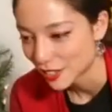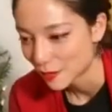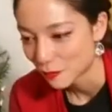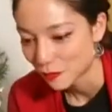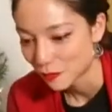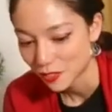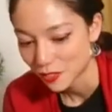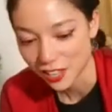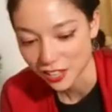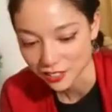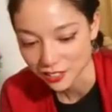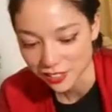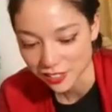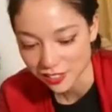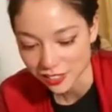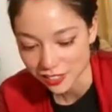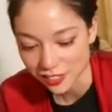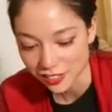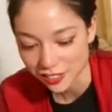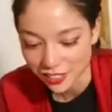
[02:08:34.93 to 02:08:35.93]
Things.
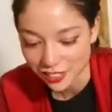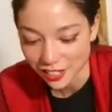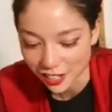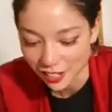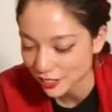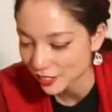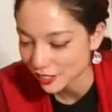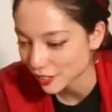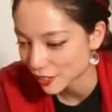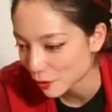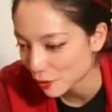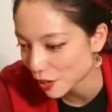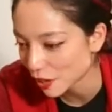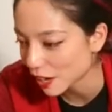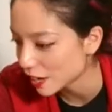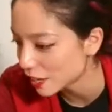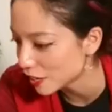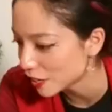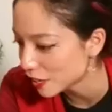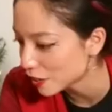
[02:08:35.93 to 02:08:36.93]
Yeah. Well, I
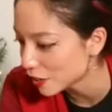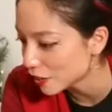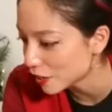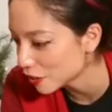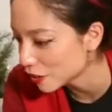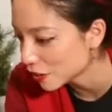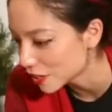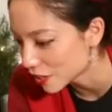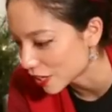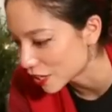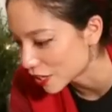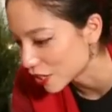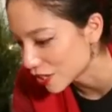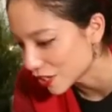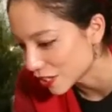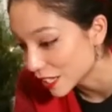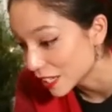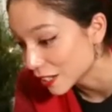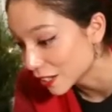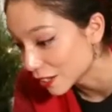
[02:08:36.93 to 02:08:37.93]
know you guys are actually just
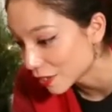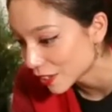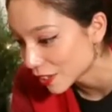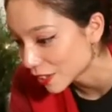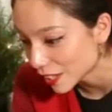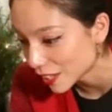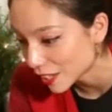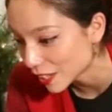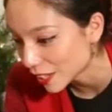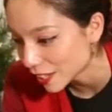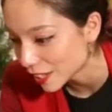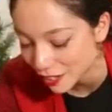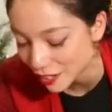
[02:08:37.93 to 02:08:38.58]
here for the EOS